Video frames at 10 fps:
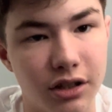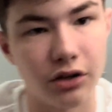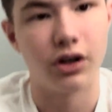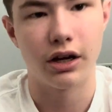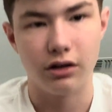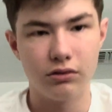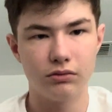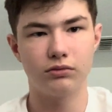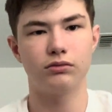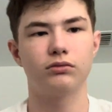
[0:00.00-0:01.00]
Thundercracker,
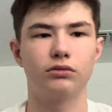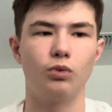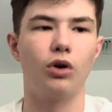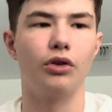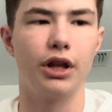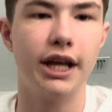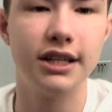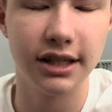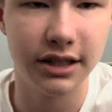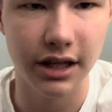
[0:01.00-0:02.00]
well, the
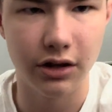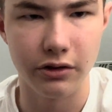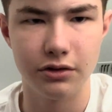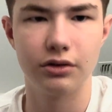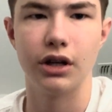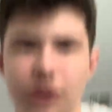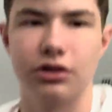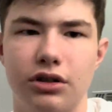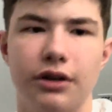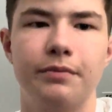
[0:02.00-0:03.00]
86 Seekers, I
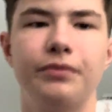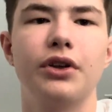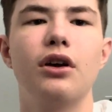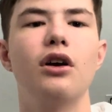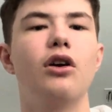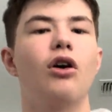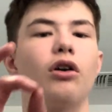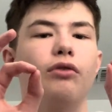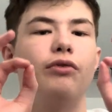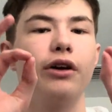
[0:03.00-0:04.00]
say,
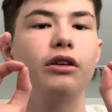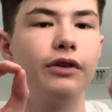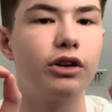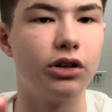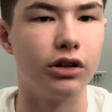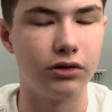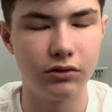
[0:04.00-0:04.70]
are very, very good.